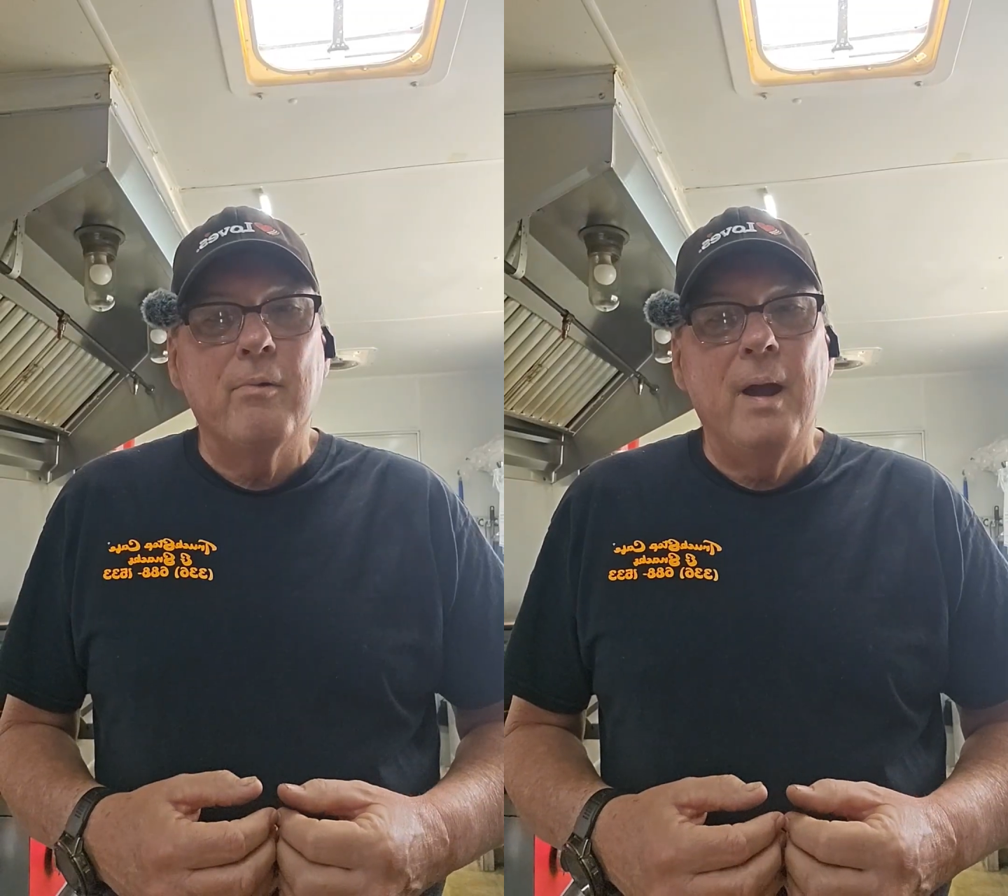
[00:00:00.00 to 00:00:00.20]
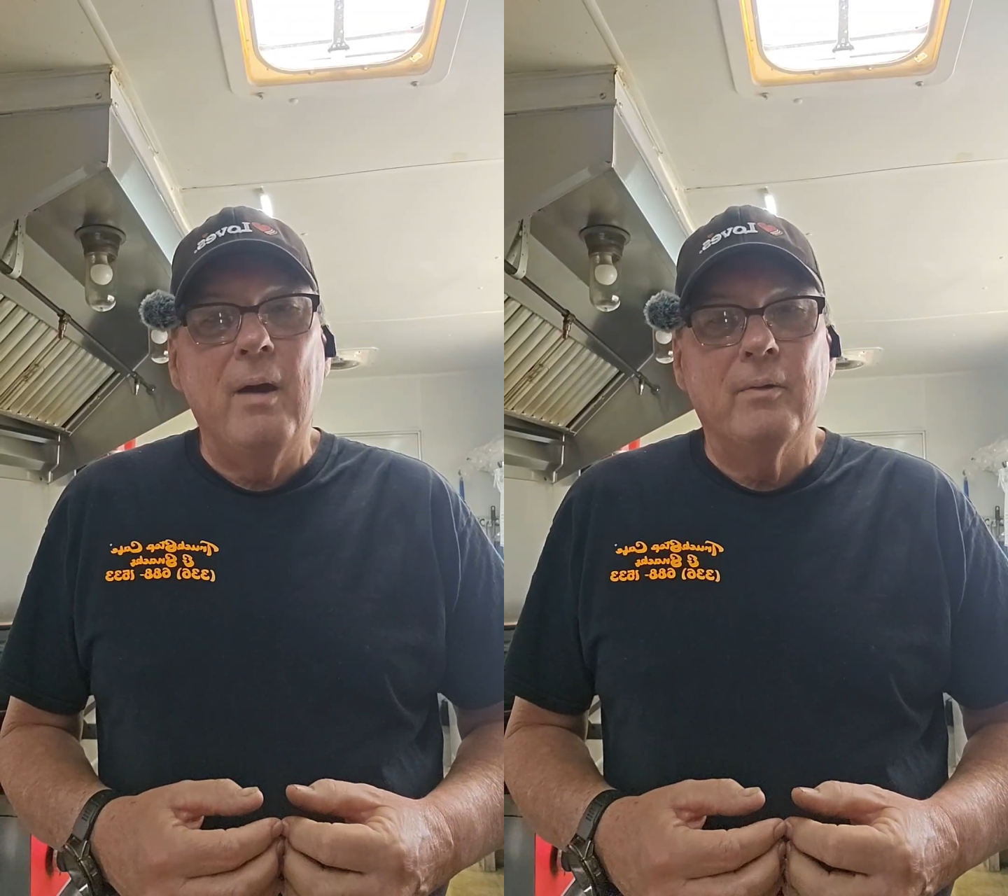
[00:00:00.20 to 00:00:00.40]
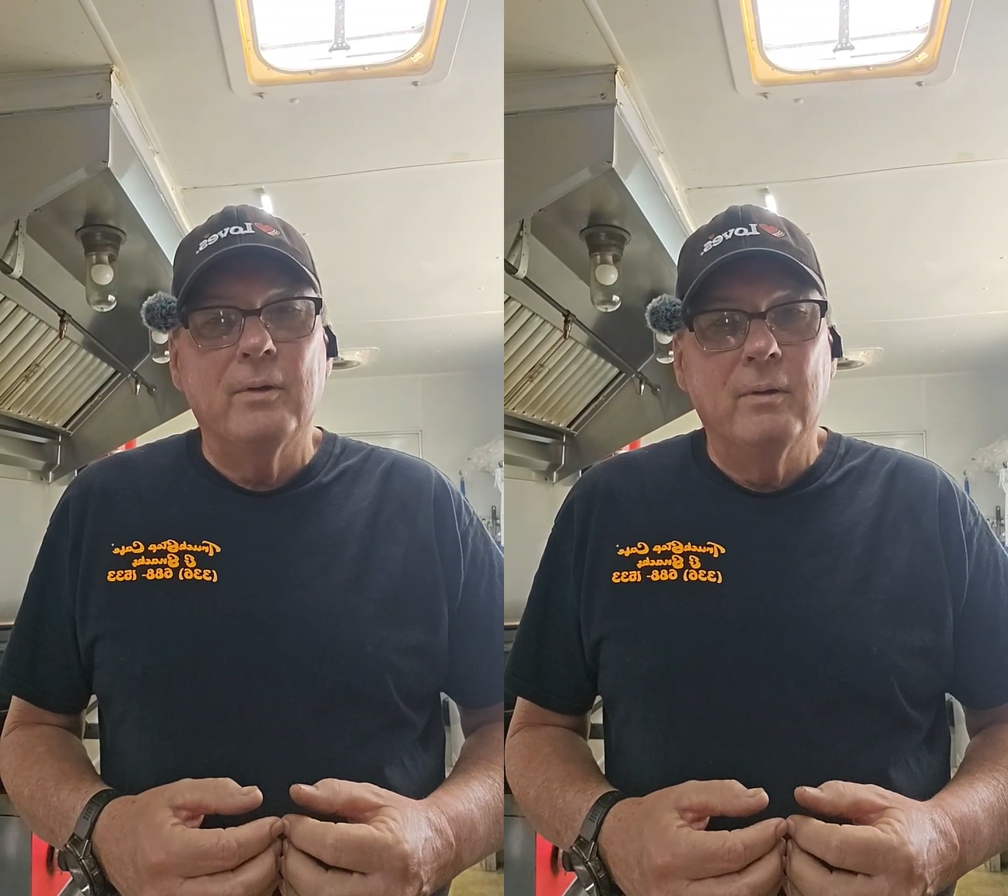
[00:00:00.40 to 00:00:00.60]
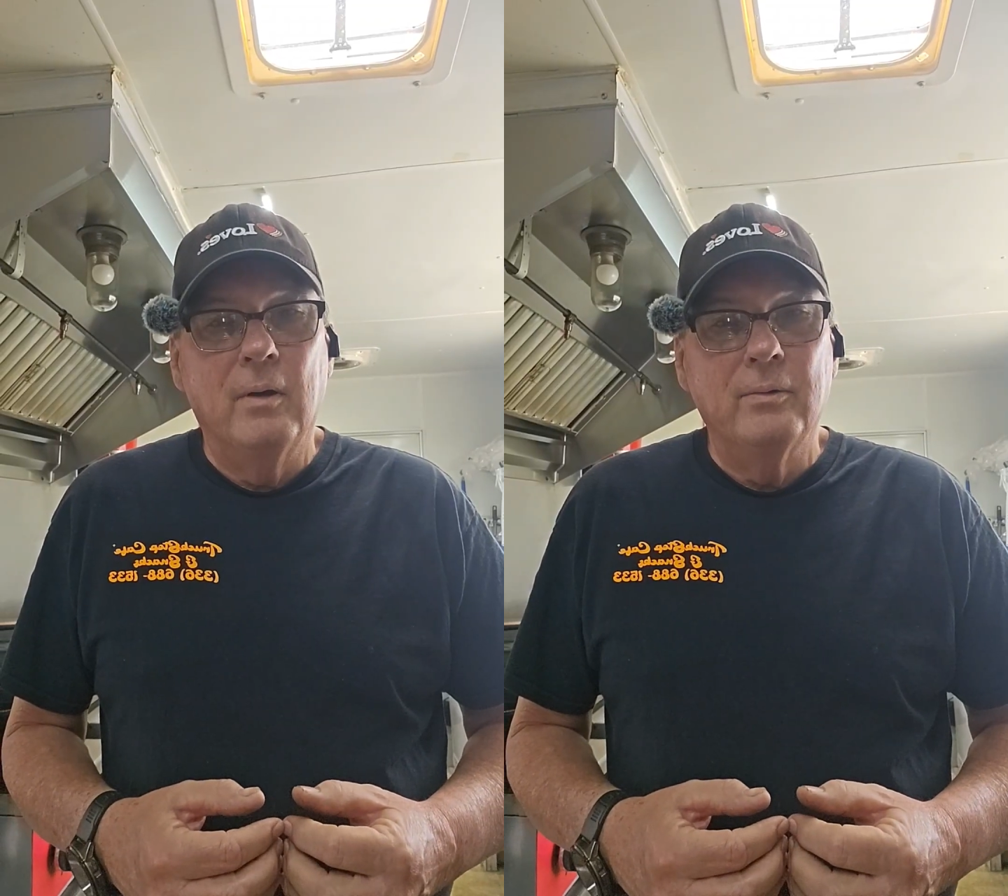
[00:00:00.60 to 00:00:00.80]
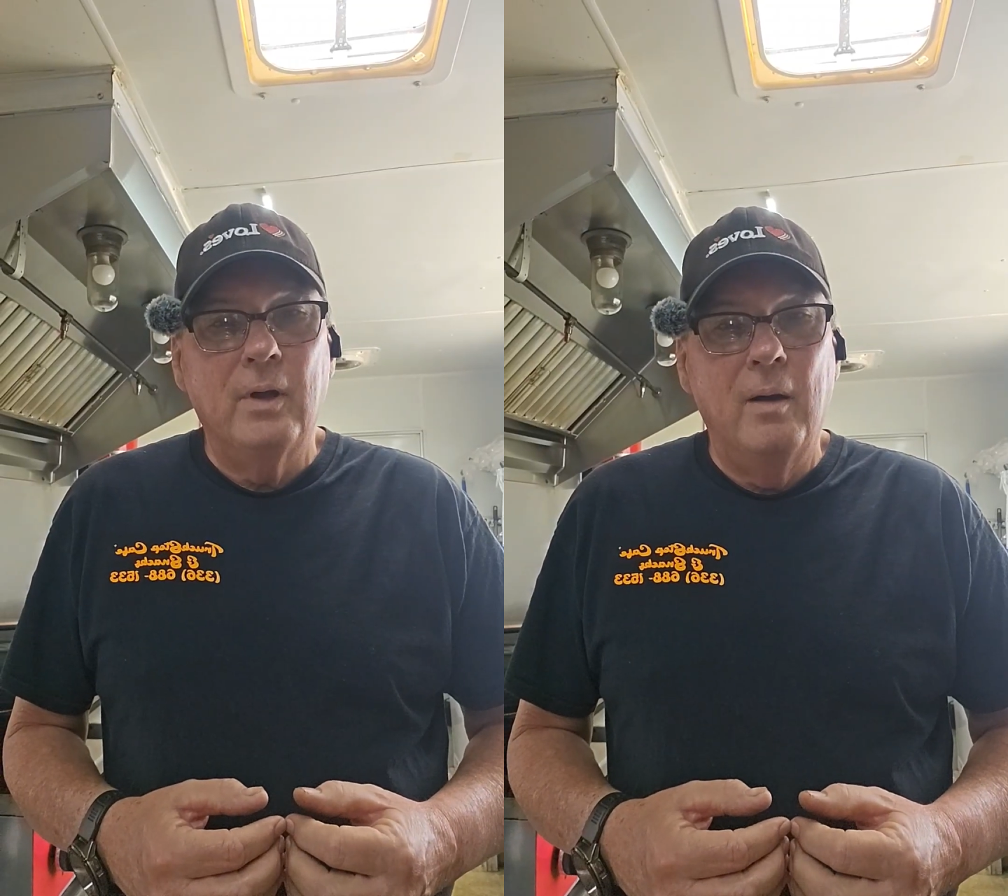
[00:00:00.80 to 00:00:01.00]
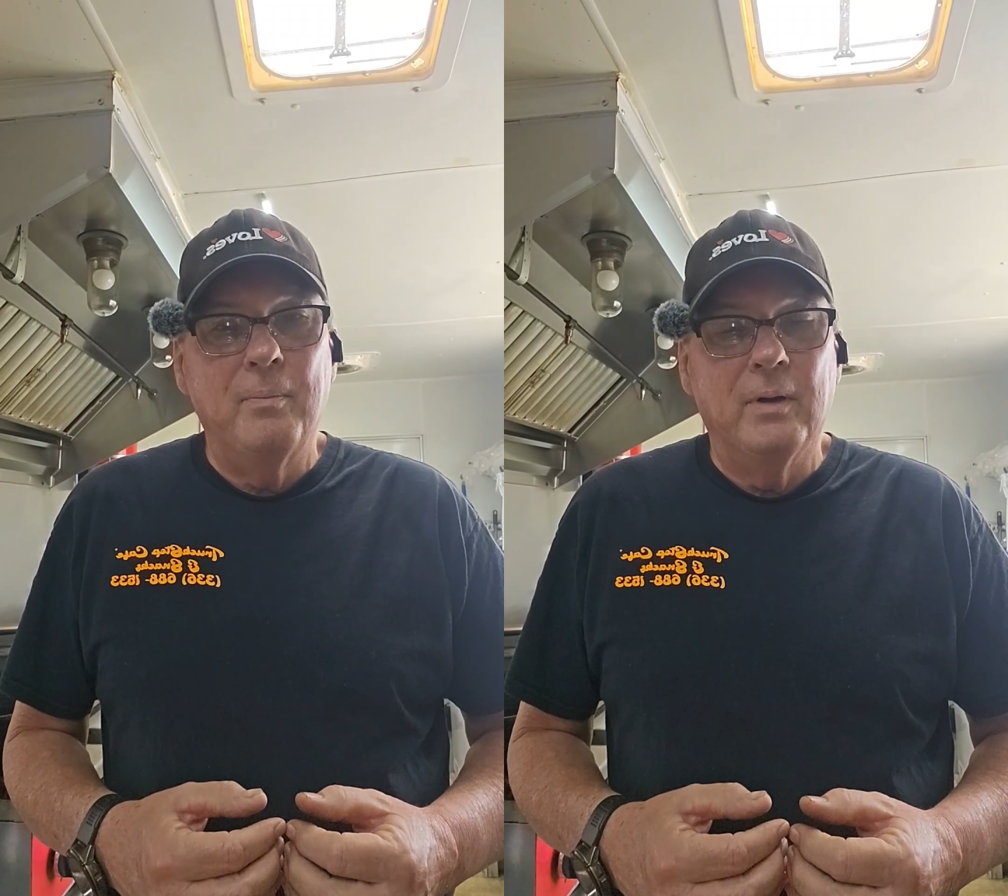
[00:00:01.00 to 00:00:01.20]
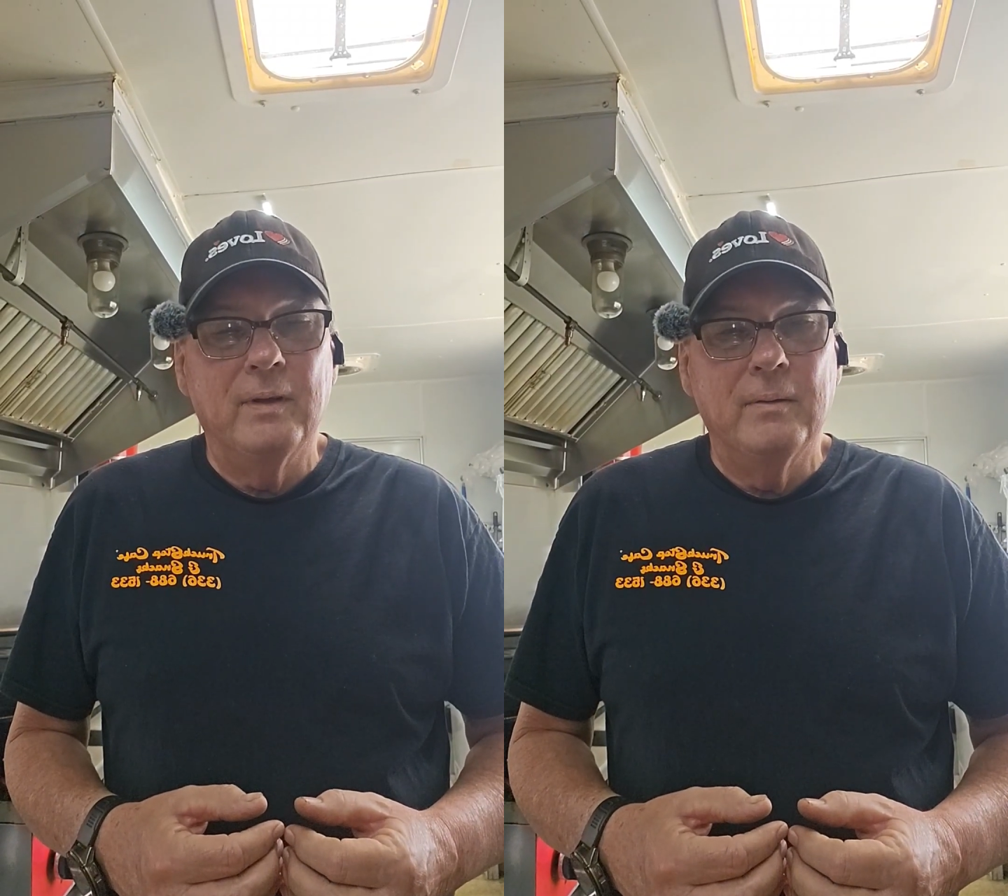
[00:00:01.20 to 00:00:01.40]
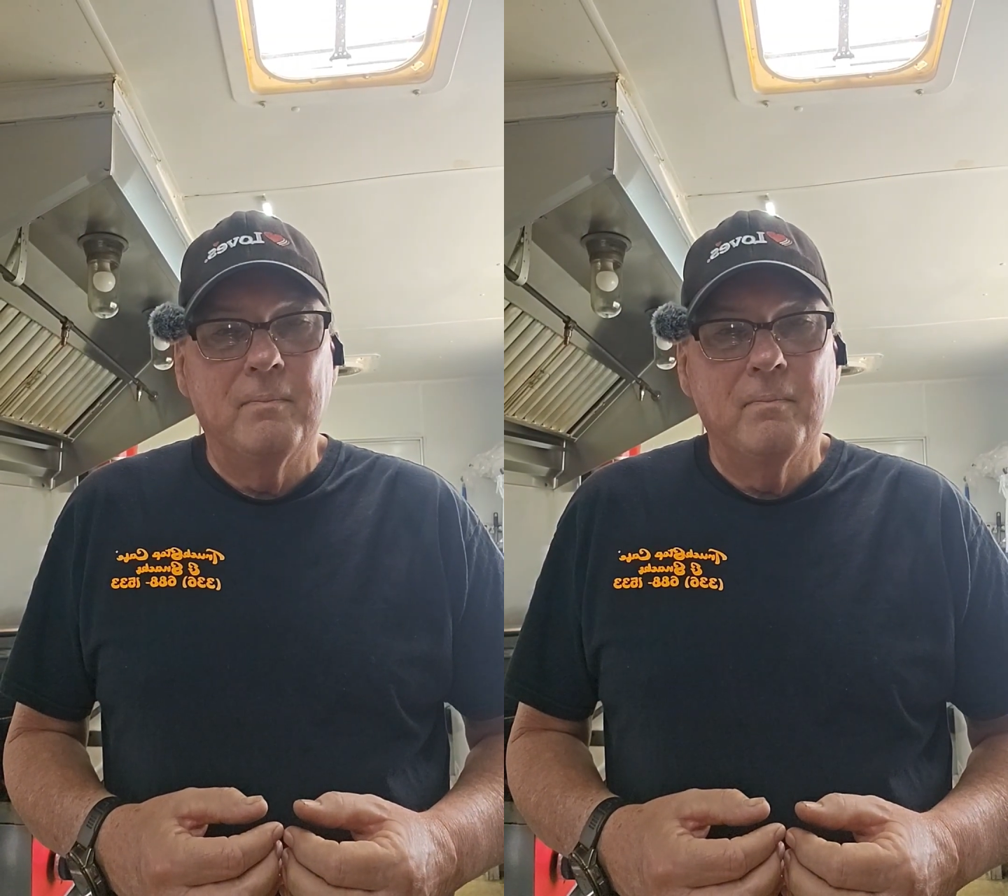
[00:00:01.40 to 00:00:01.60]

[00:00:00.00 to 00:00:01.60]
kraut on top of it,